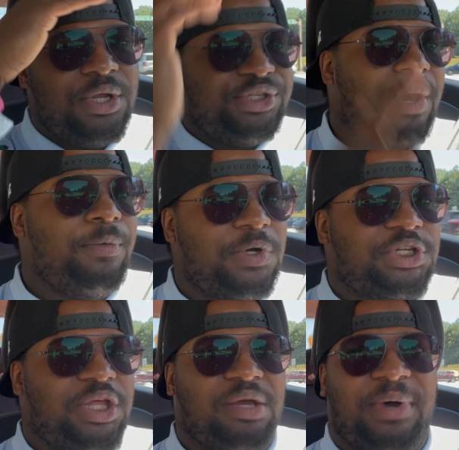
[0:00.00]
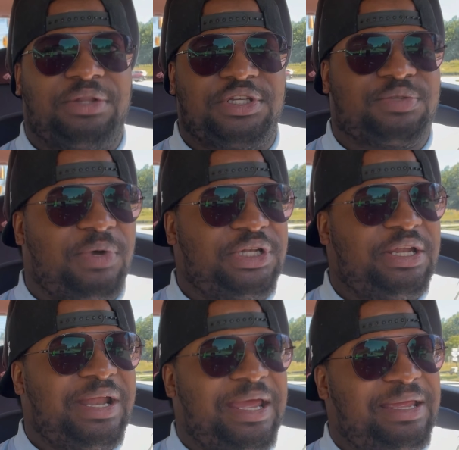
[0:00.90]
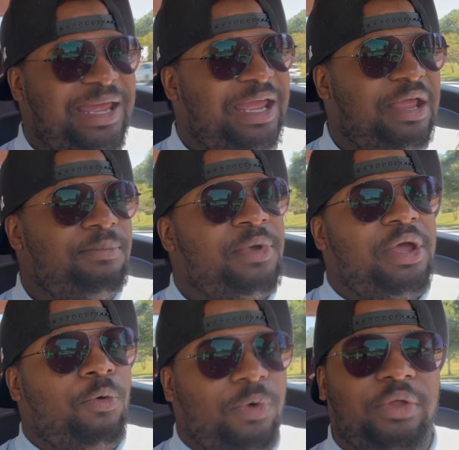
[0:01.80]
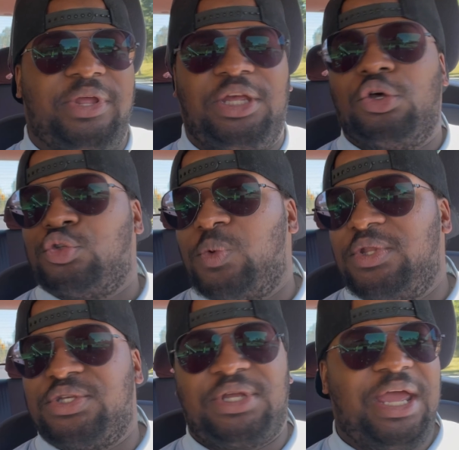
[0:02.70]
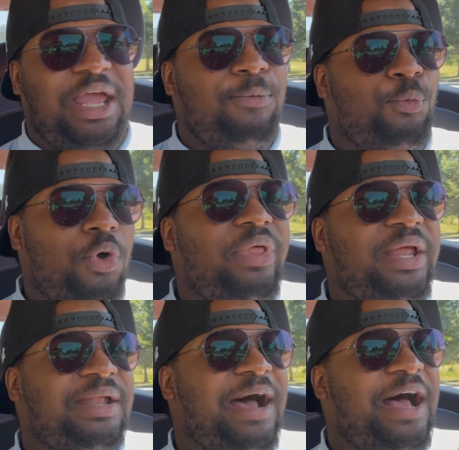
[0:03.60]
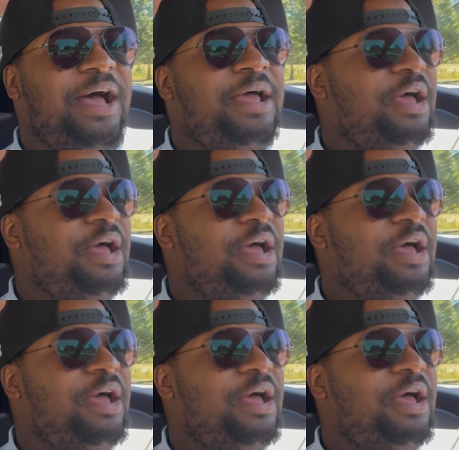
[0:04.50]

Tell me what you think about this Monday night game. Will the Eagles win this game? Will they not?